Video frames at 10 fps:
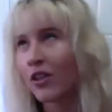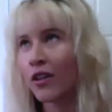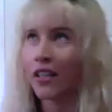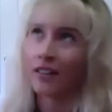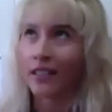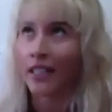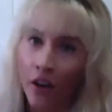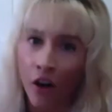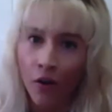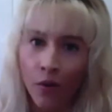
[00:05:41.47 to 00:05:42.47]
she took in a
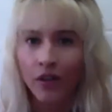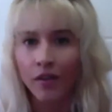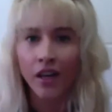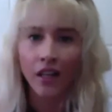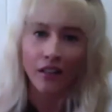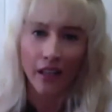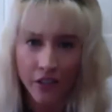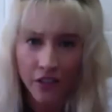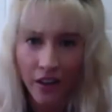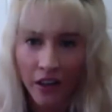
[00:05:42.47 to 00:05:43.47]
Ditto on a
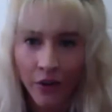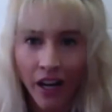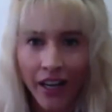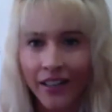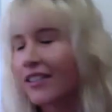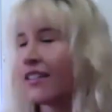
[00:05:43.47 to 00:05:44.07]
legendary raid.